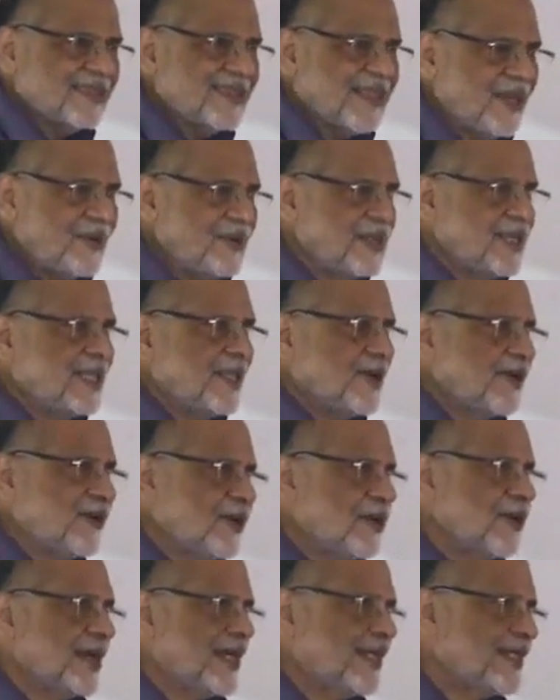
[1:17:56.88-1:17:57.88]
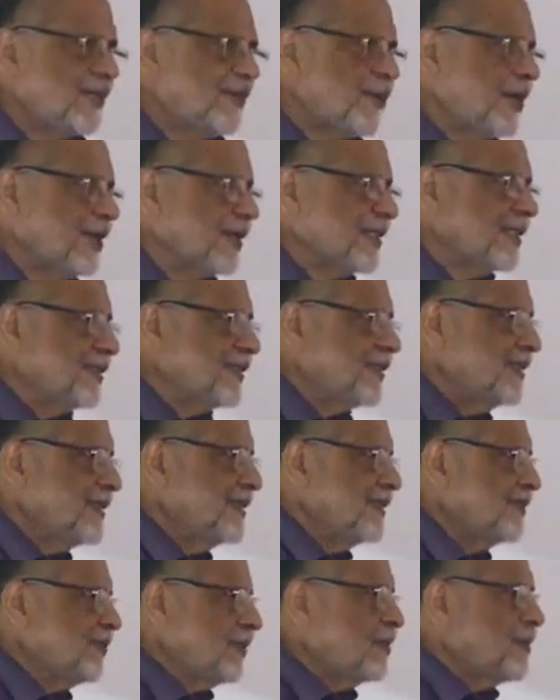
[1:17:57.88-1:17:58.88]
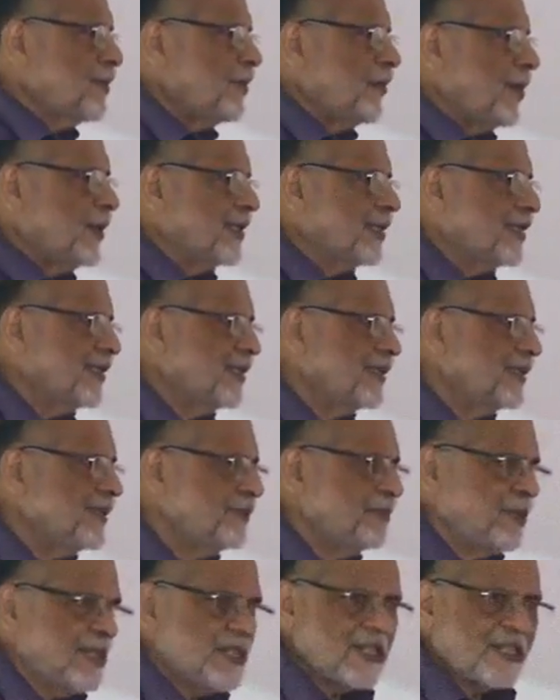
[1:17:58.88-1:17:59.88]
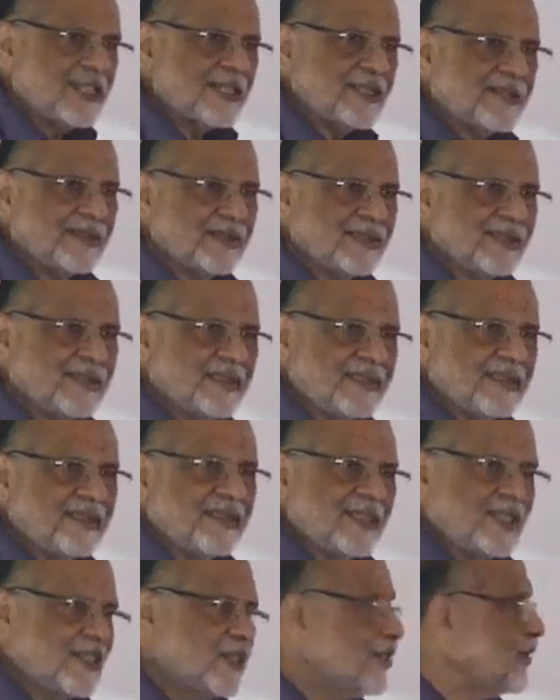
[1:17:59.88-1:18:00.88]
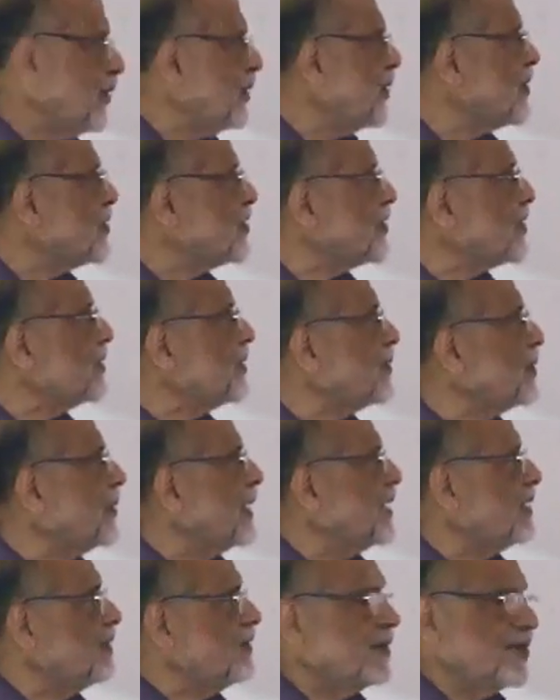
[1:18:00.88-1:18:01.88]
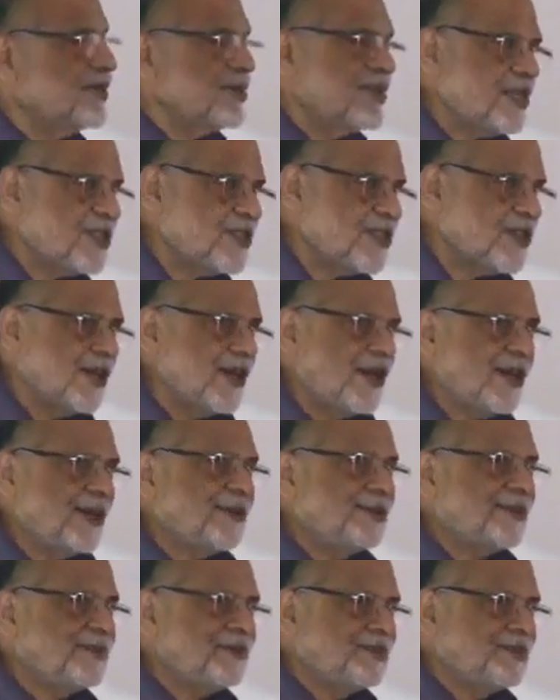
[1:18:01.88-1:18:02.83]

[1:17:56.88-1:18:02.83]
How did the crow get the water from the pot, pitcher? Stones. Today you will use a straw.